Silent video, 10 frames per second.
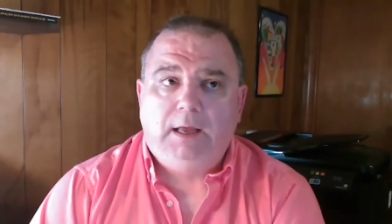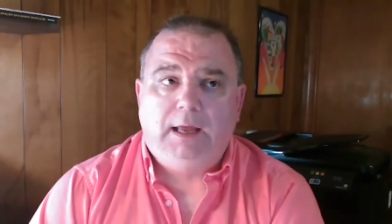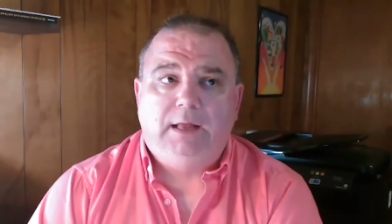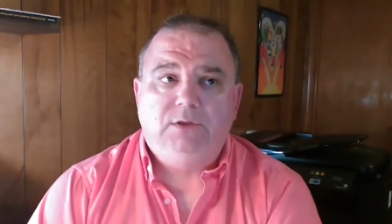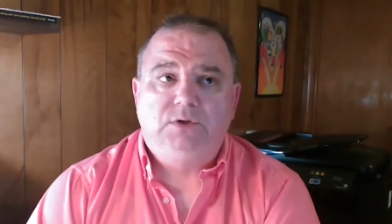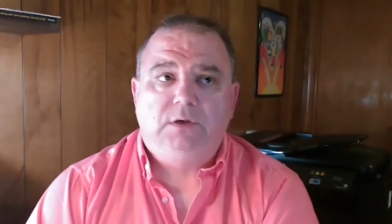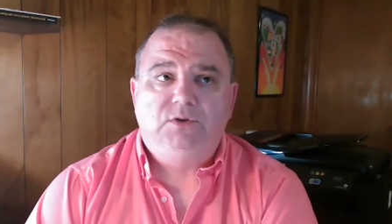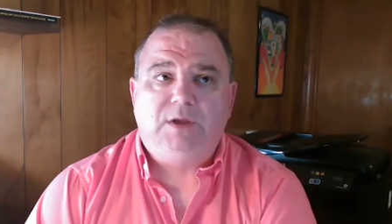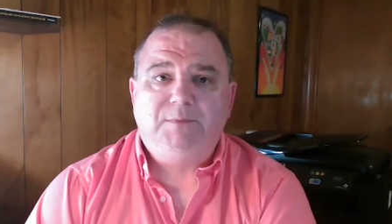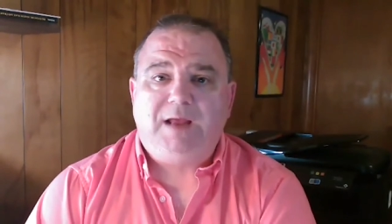It's
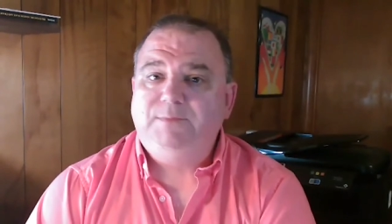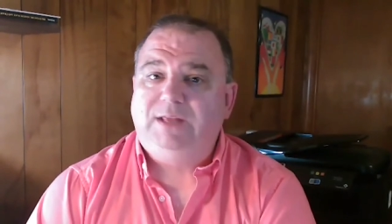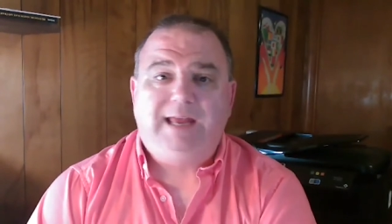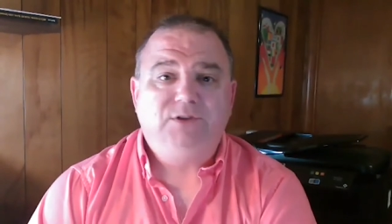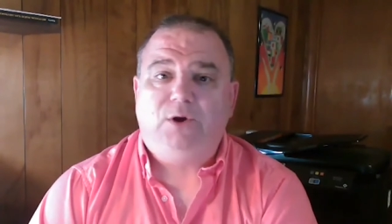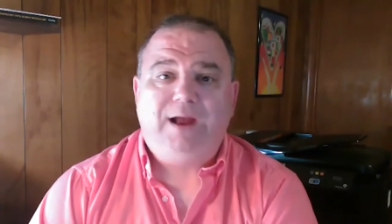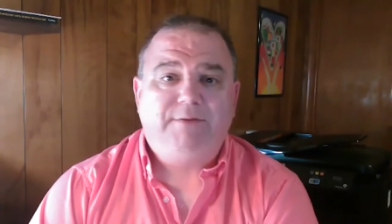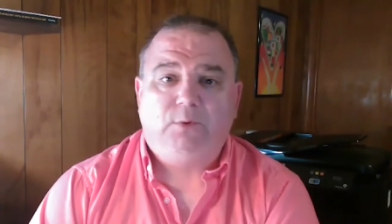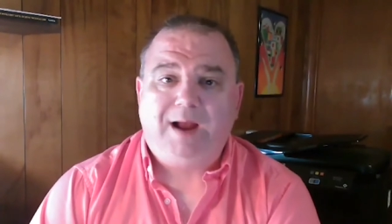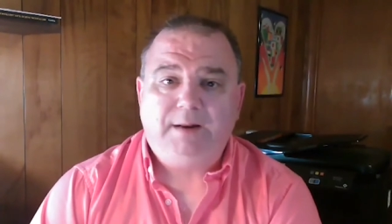sometimes the kids don't
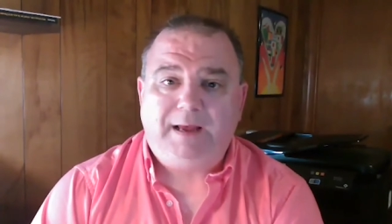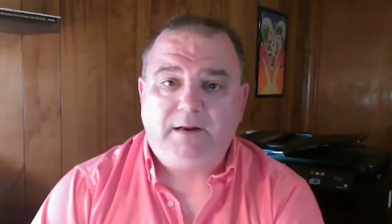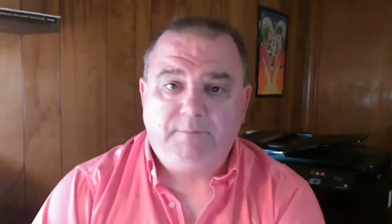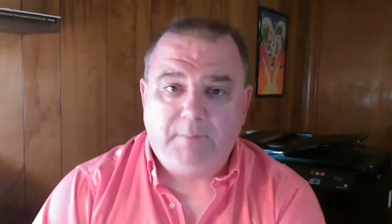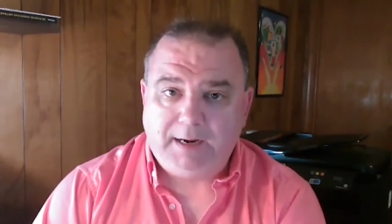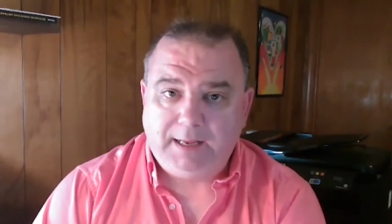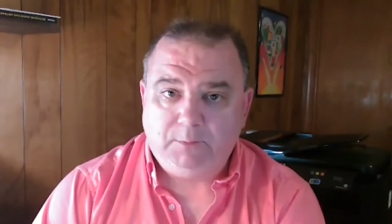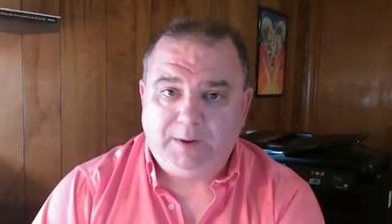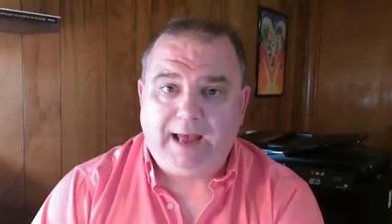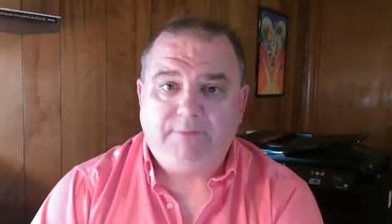have the right amount of money,
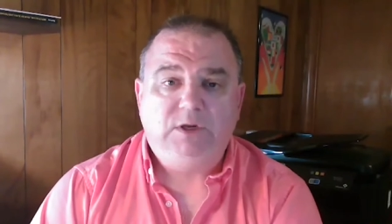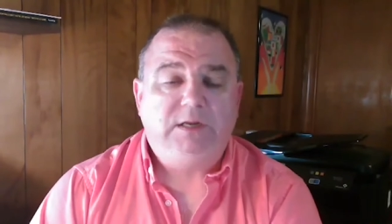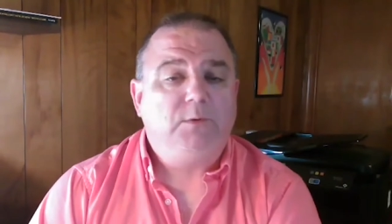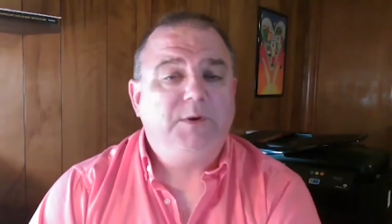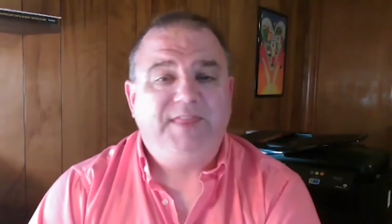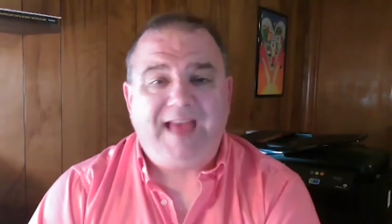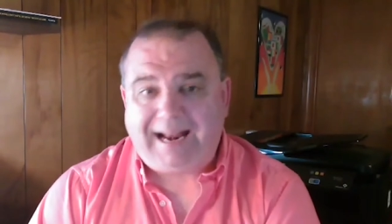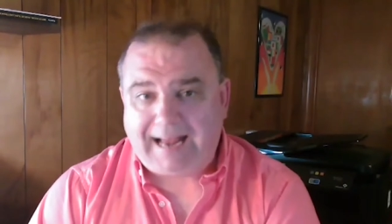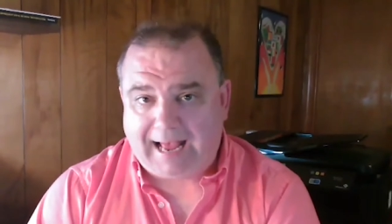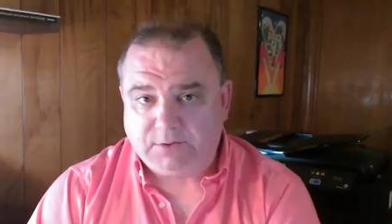and we have to deal with
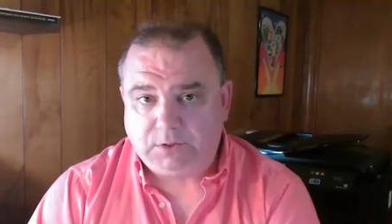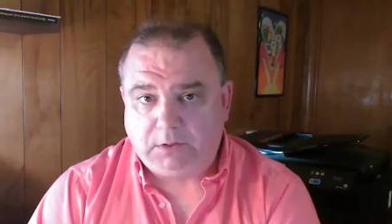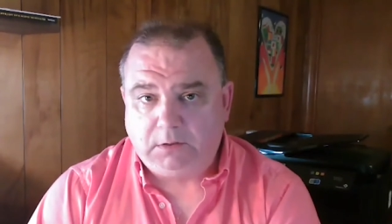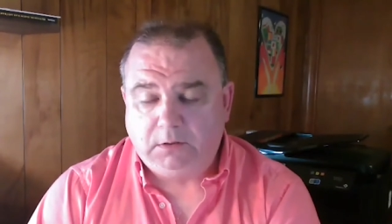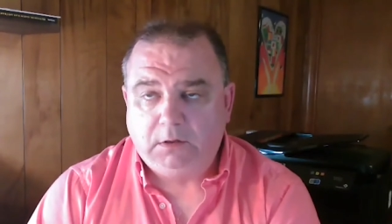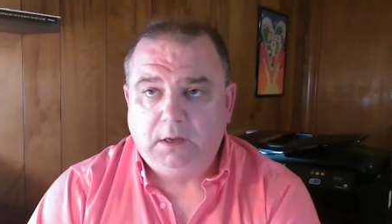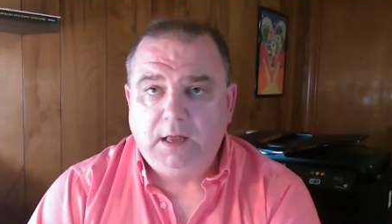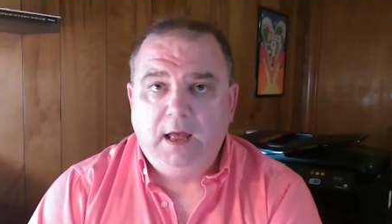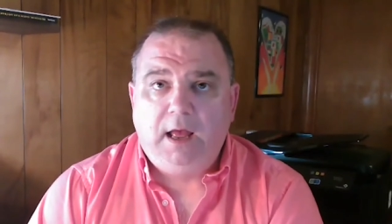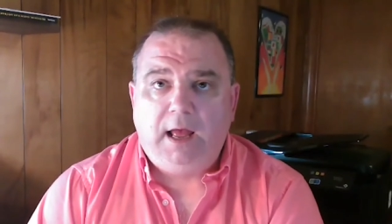that hassle.
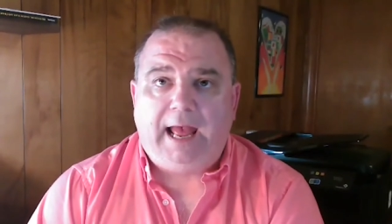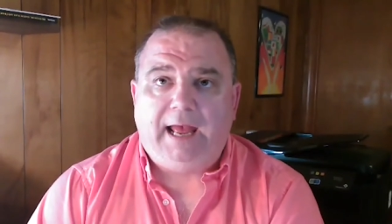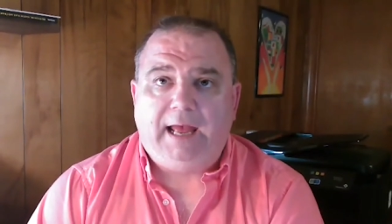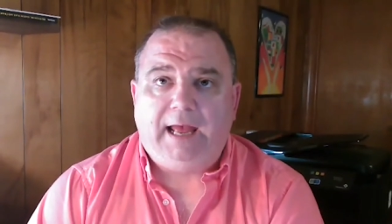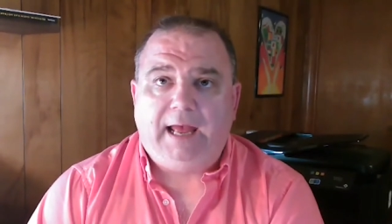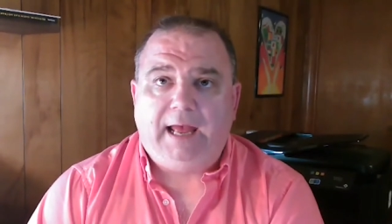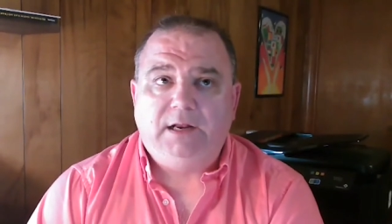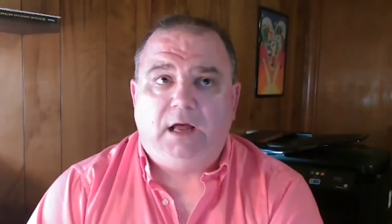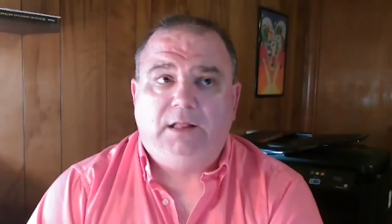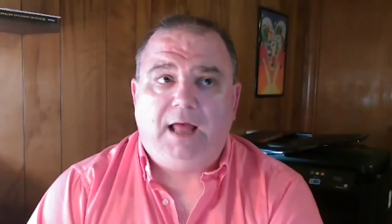And
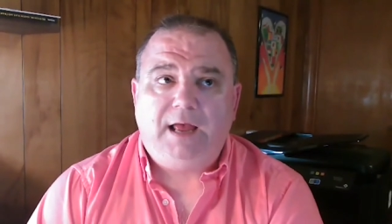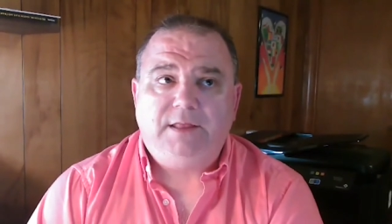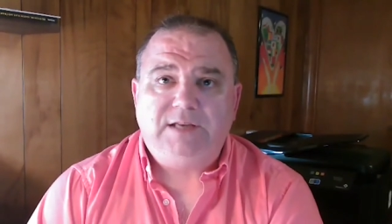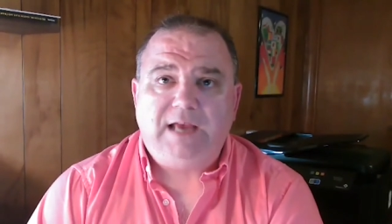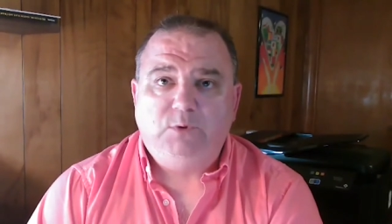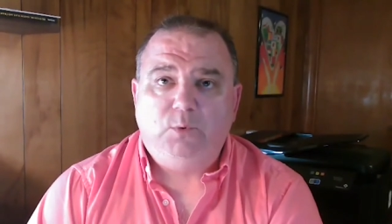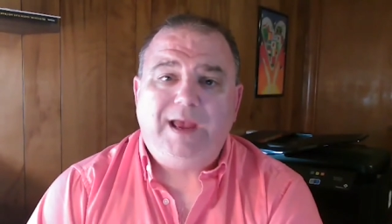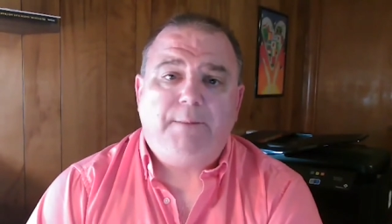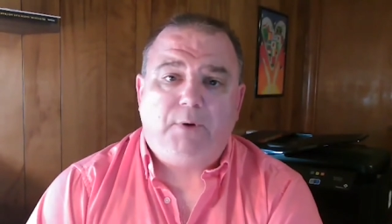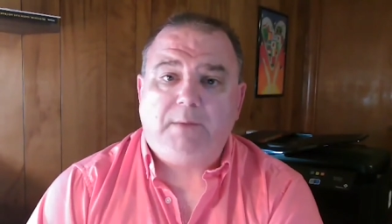a lot of the times we
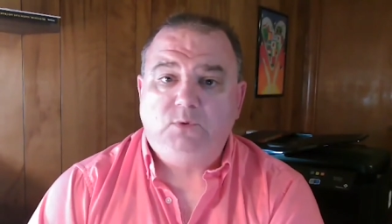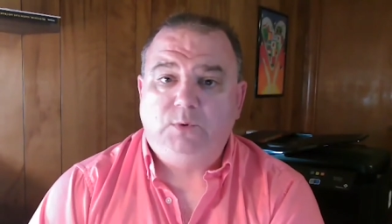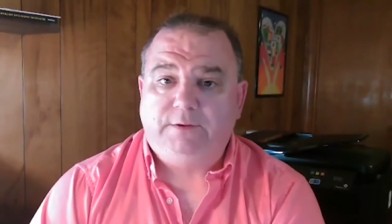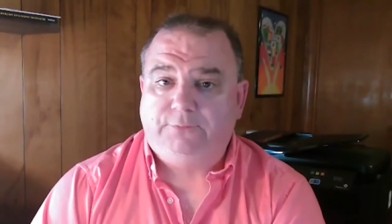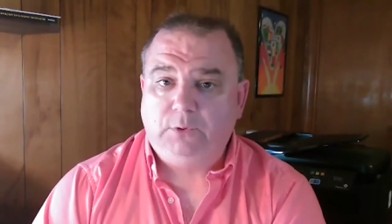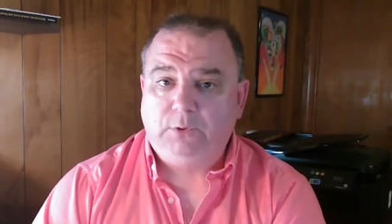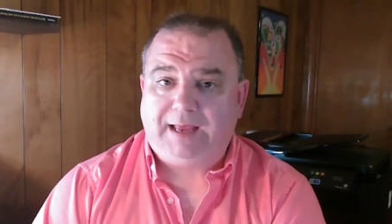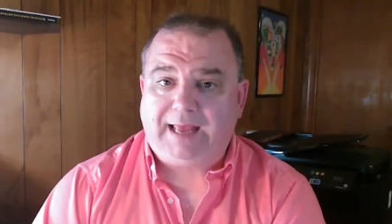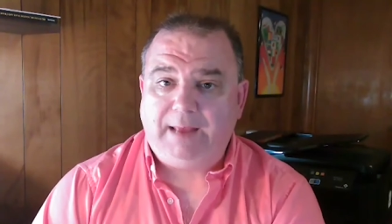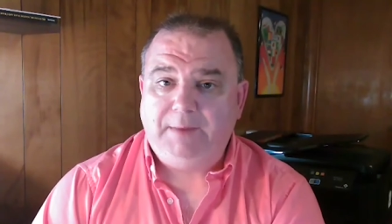had problems with the fruit that
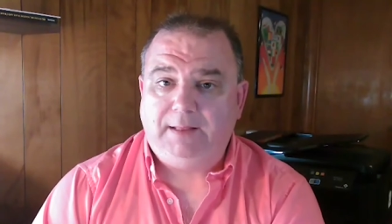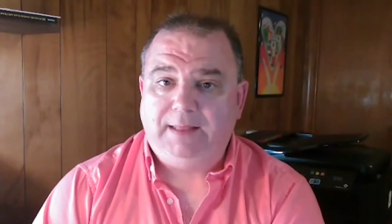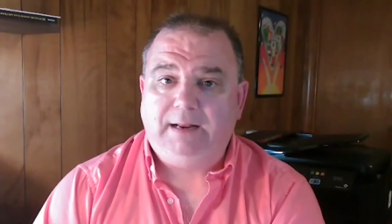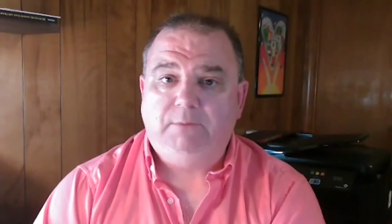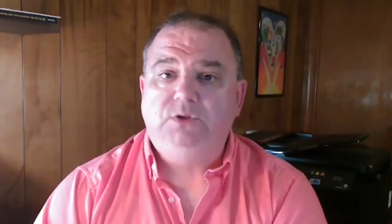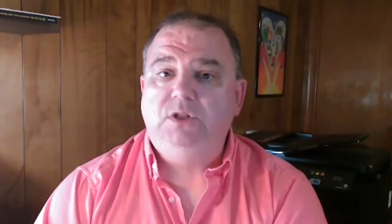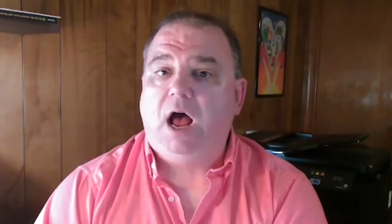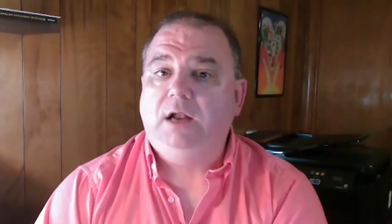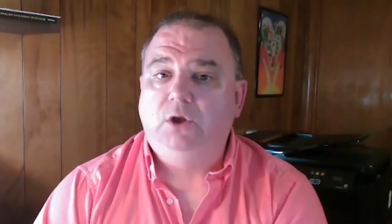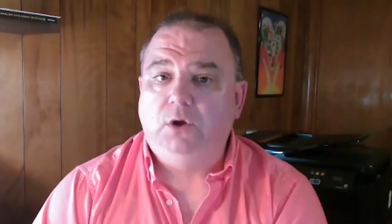came in that it was
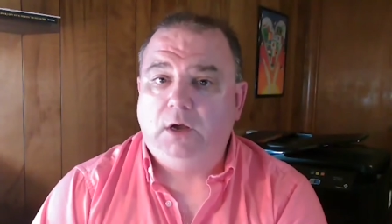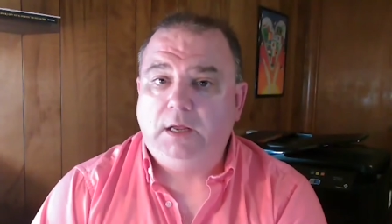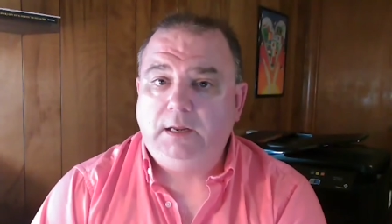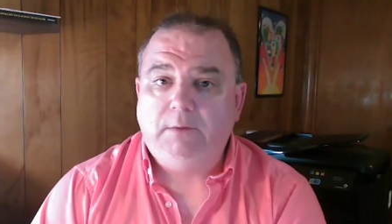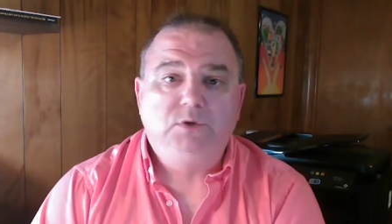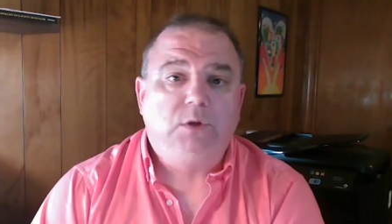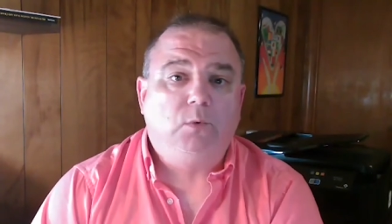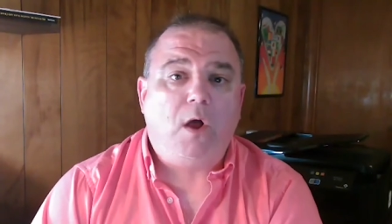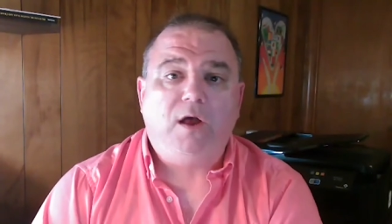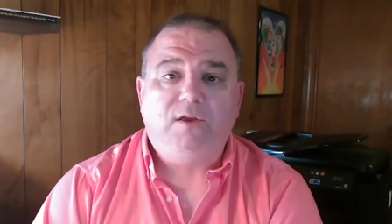not good, it was the
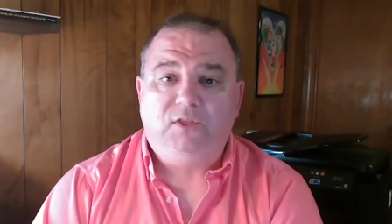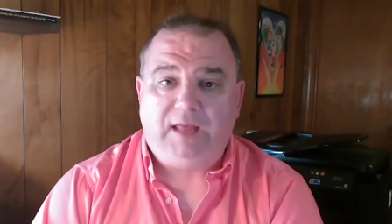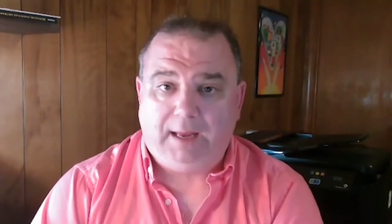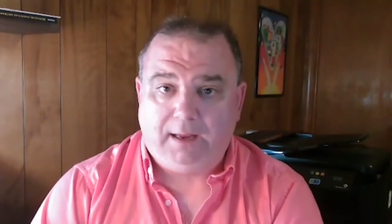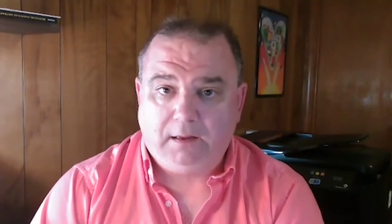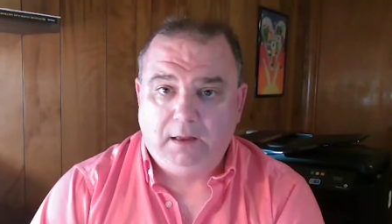wrong thing.